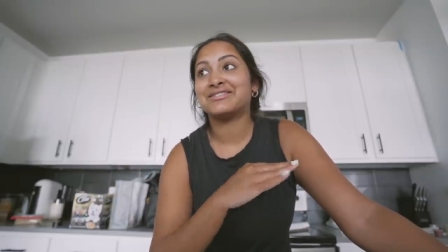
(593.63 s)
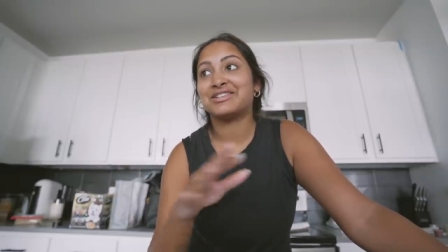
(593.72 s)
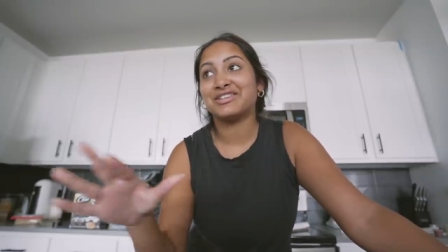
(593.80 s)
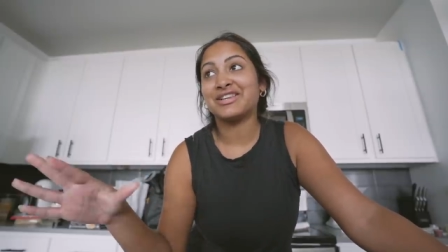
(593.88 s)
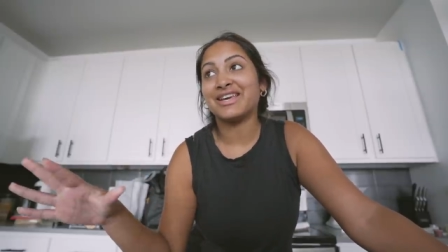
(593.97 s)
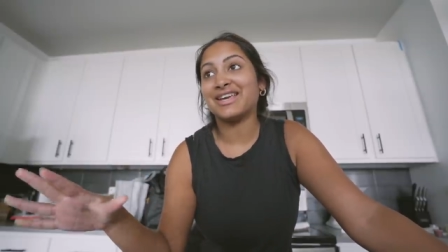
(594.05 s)

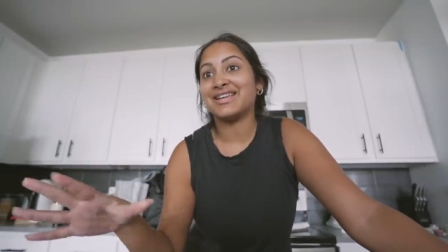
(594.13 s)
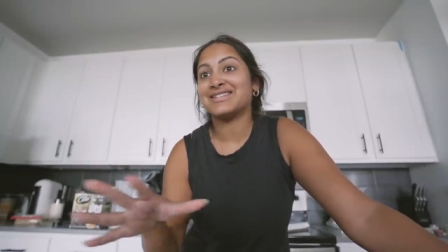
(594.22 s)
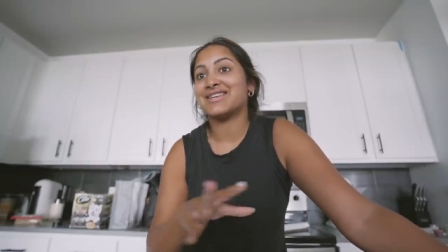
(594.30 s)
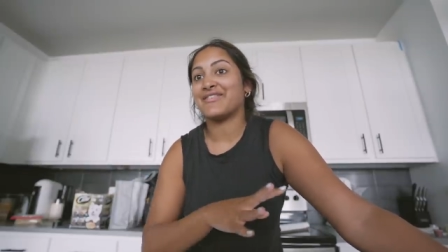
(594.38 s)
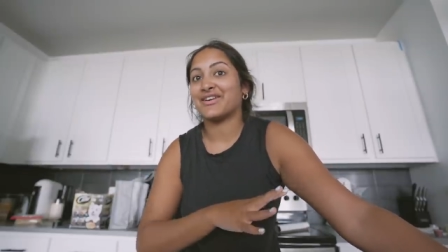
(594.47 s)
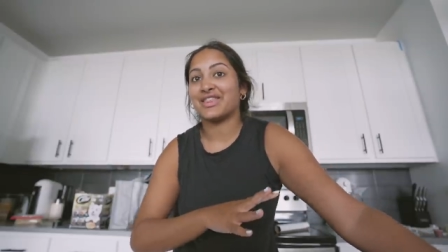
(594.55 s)

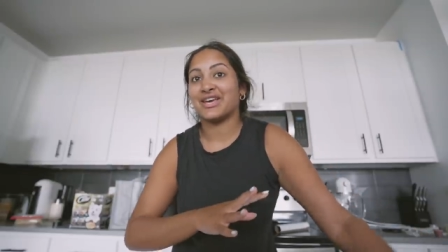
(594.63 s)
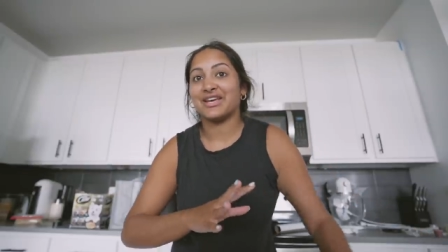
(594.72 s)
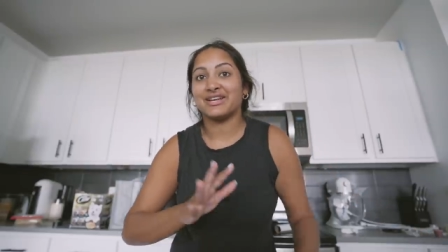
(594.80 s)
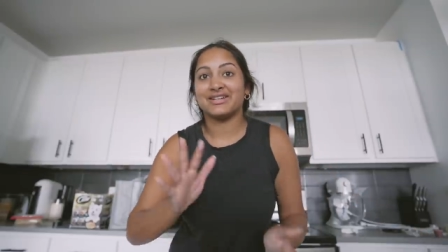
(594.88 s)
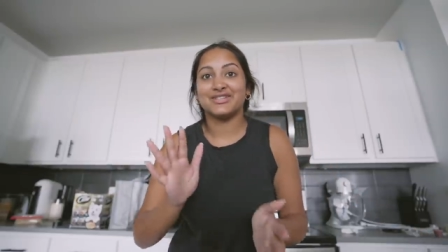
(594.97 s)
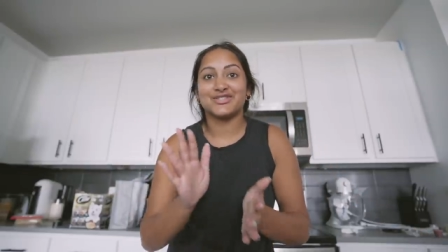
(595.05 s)
cleaned
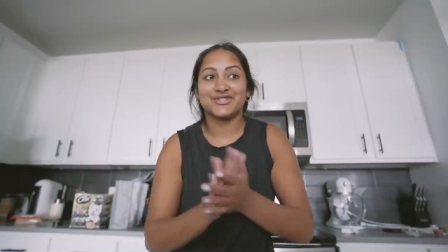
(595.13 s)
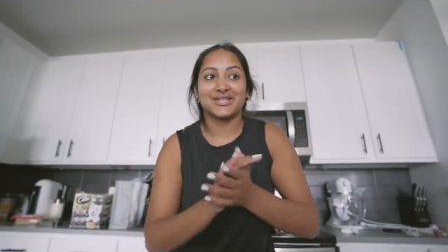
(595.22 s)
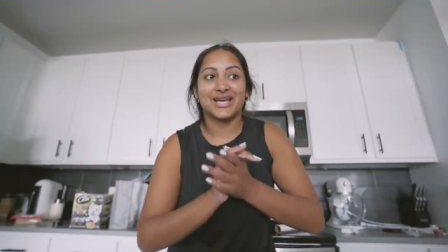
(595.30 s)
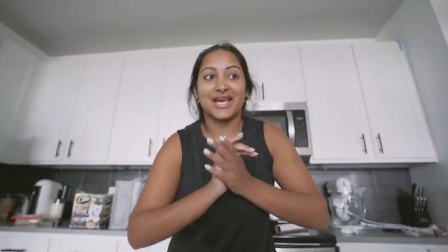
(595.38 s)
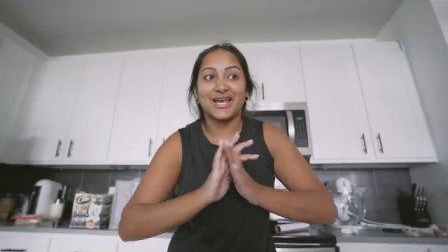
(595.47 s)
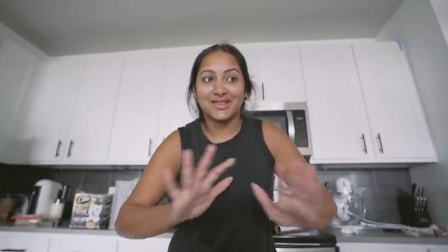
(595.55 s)
everything just
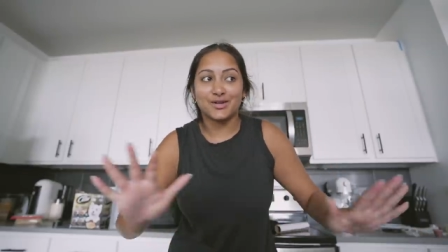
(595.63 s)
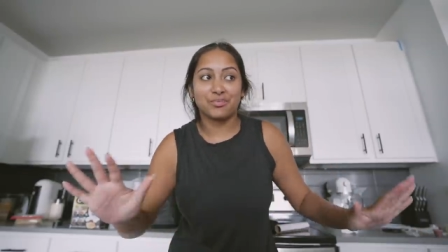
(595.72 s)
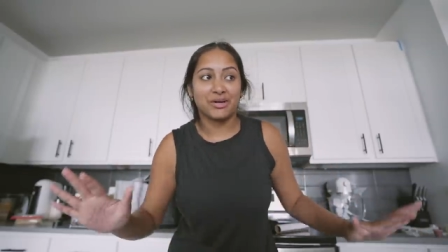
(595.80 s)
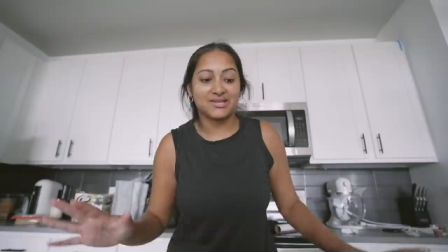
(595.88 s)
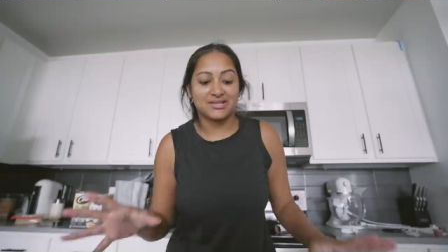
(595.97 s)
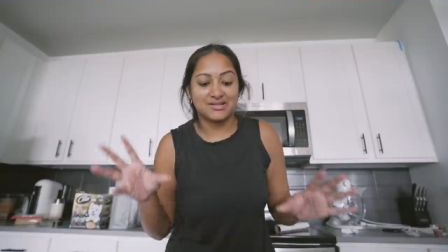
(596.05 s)
like in their
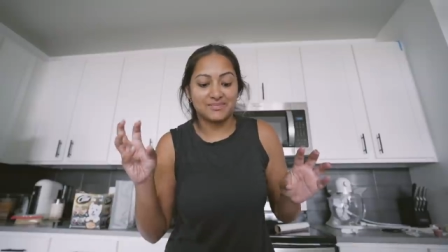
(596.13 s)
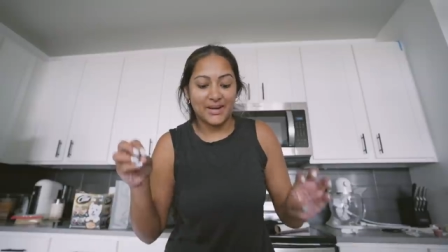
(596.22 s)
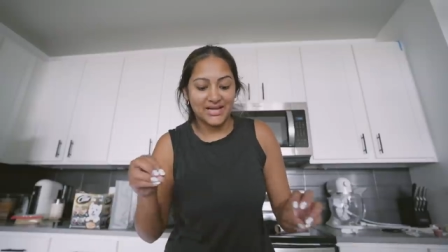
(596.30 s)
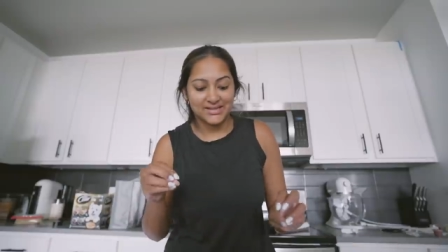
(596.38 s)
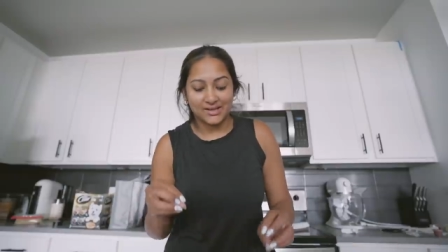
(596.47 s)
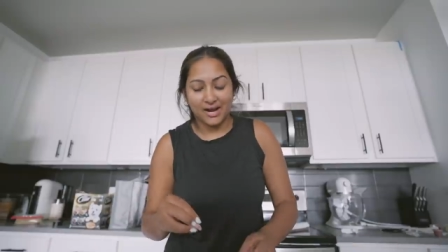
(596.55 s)
places
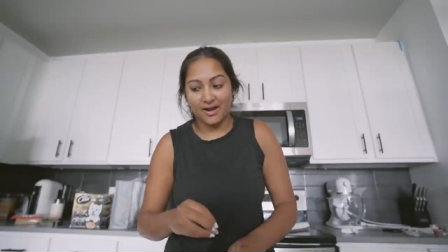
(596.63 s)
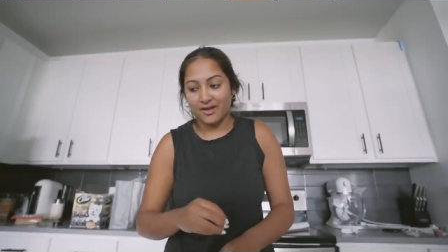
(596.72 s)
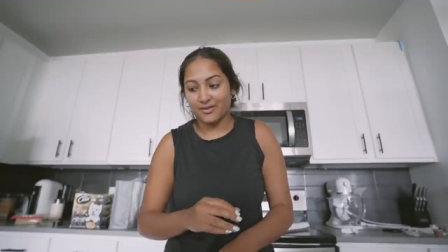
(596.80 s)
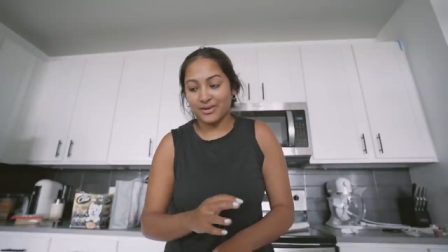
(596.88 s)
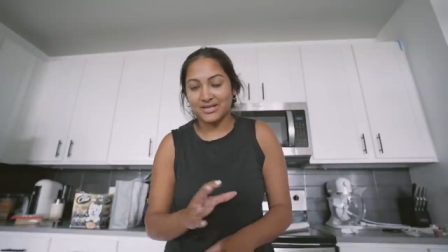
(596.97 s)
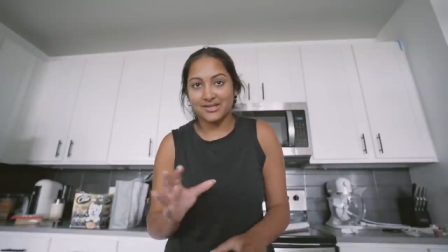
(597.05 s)
by tonight
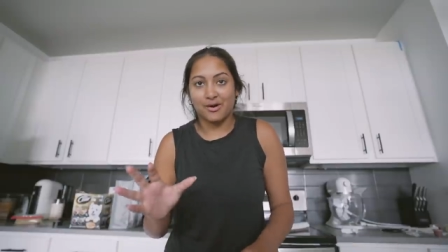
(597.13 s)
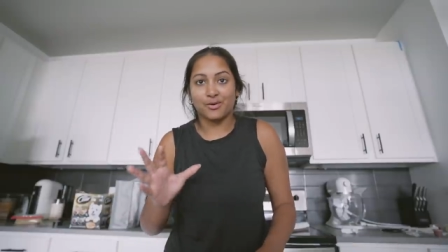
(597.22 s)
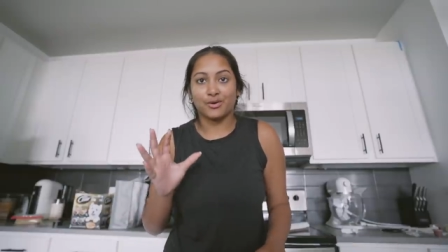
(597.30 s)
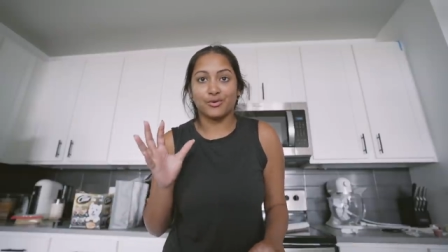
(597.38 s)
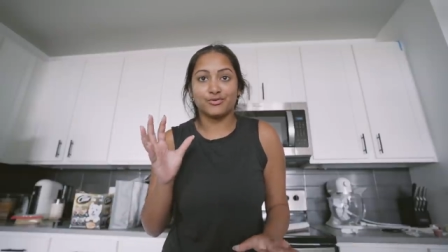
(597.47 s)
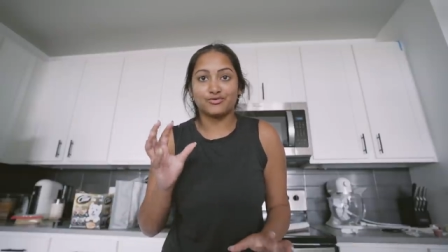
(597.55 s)
otherwise I
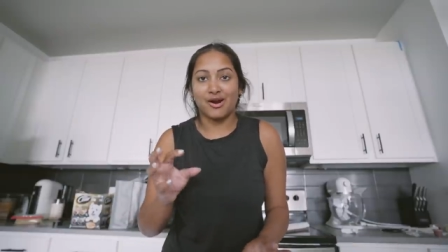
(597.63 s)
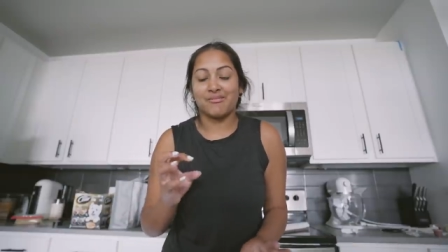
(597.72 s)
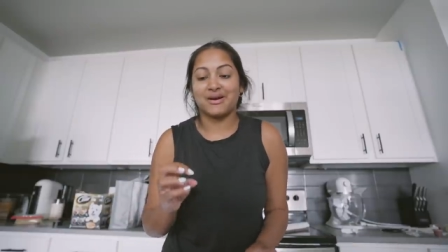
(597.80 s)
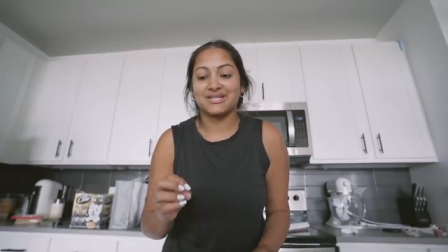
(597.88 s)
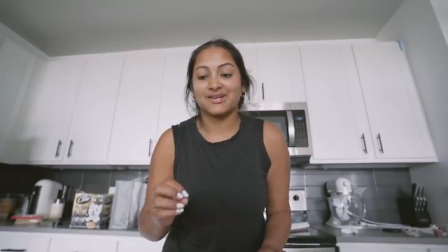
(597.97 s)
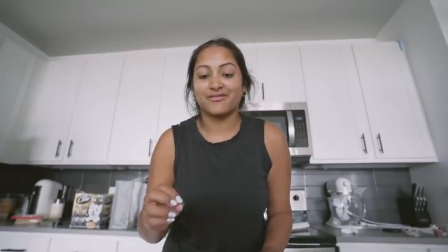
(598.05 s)
will drive
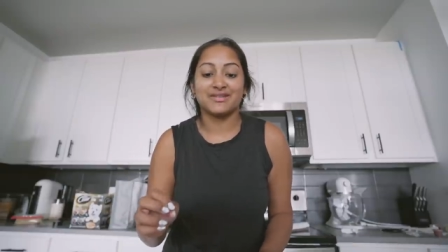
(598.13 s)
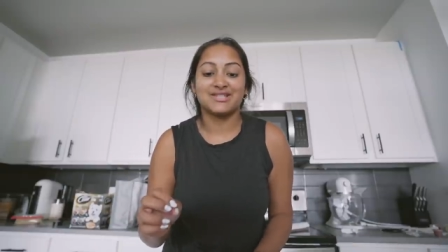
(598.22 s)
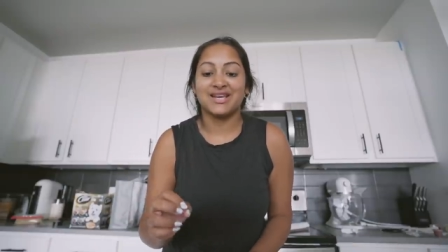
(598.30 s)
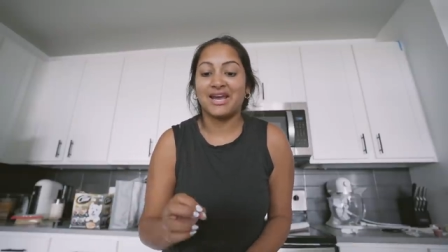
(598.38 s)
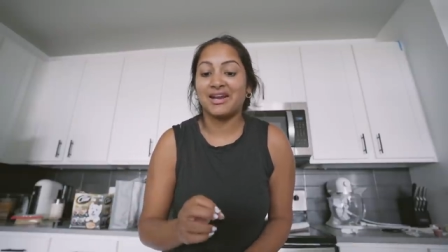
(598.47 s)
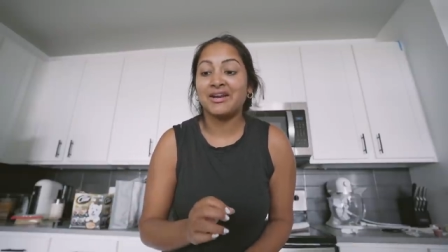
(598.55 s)
myself
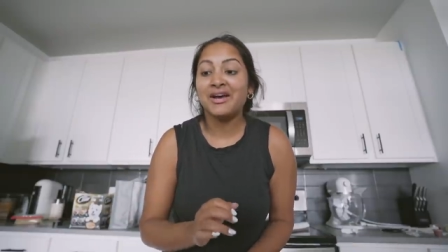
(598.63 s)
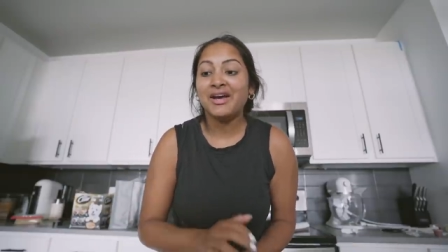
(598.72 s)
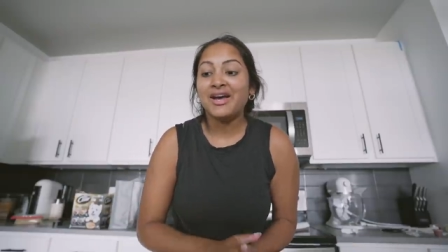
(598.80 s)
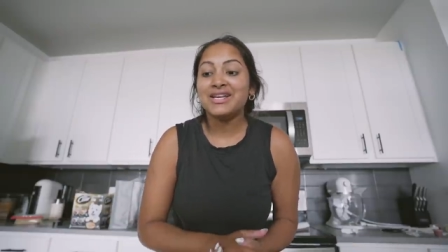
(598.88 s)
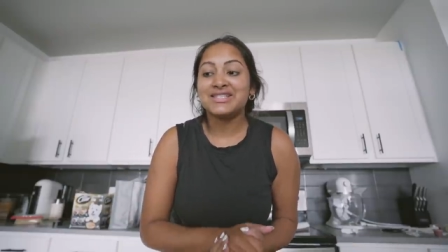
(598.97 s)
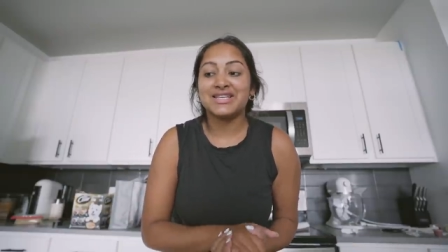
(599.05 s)
insane
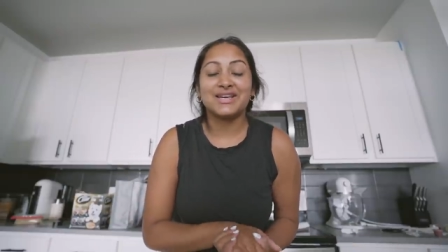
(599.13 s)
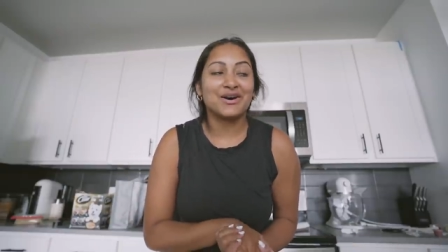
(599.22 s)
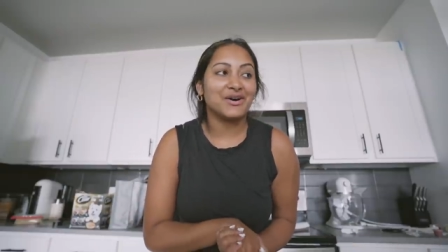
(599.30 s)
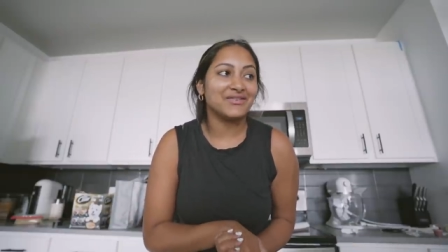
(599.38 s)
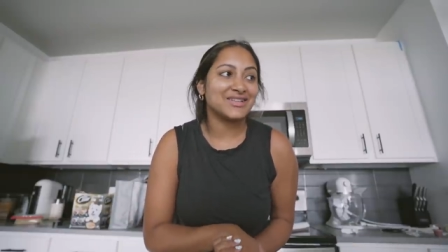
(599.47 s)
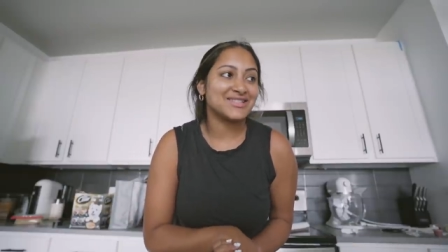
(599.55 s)
seeing
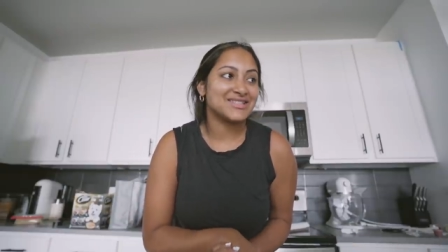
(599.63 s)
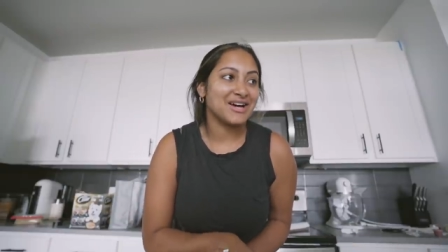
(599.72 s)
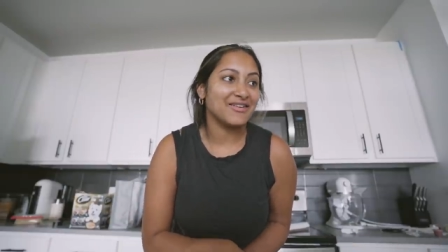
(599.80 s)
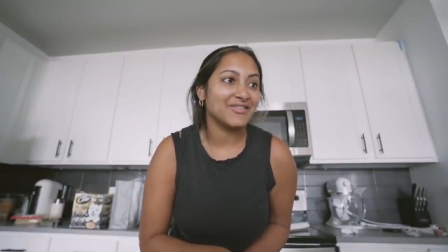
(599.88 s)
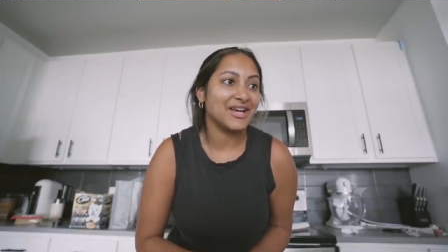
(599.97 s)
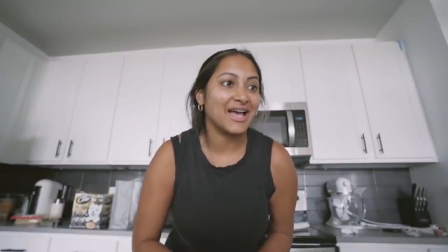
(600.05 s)
all this
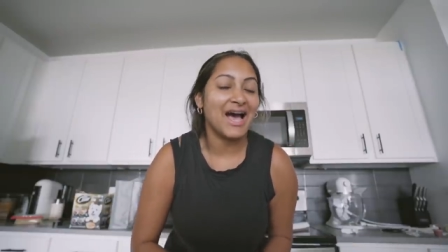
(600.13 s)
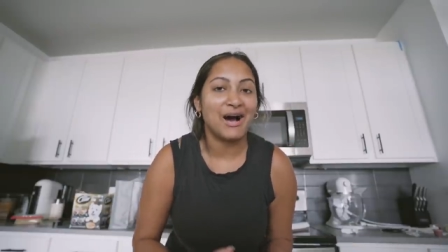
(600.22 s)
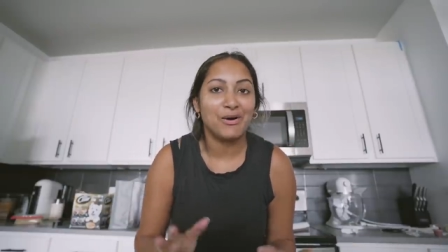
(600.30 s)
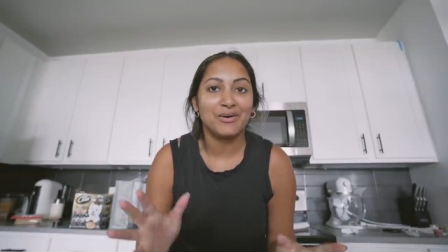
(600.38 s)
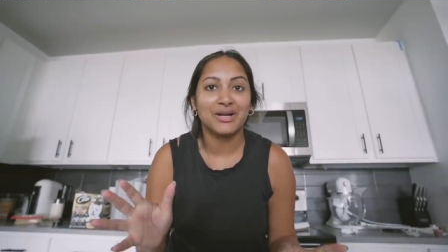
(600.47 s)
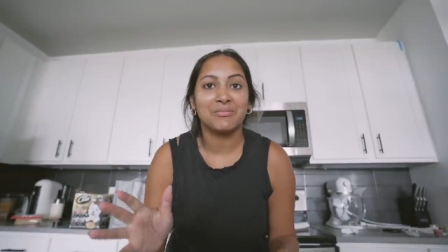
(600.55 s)
stuff like
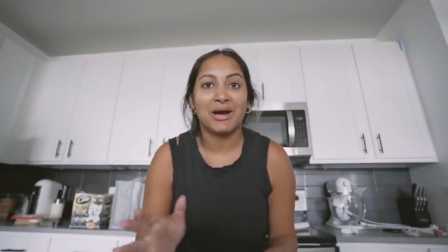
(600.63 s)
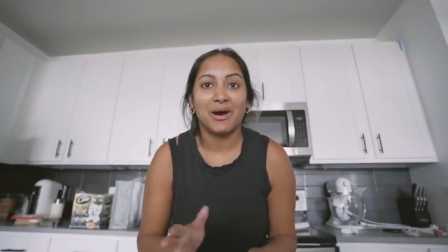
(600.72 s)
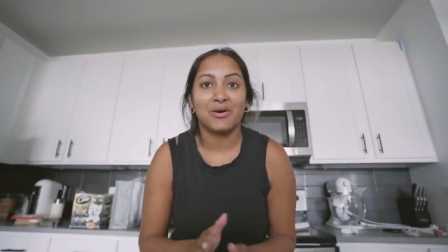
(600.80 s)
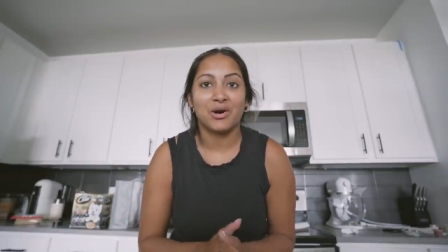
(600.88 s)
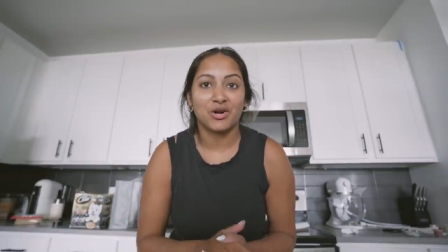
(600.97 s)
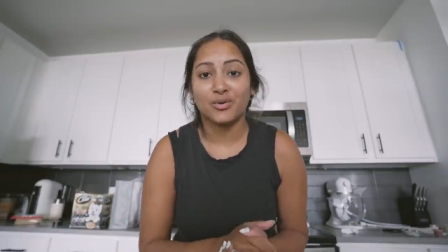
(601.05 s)
out and
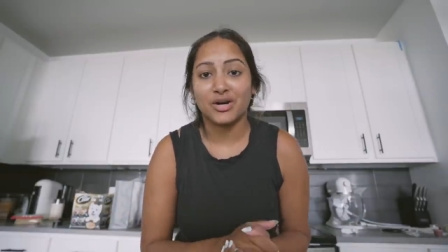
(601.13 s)
about on a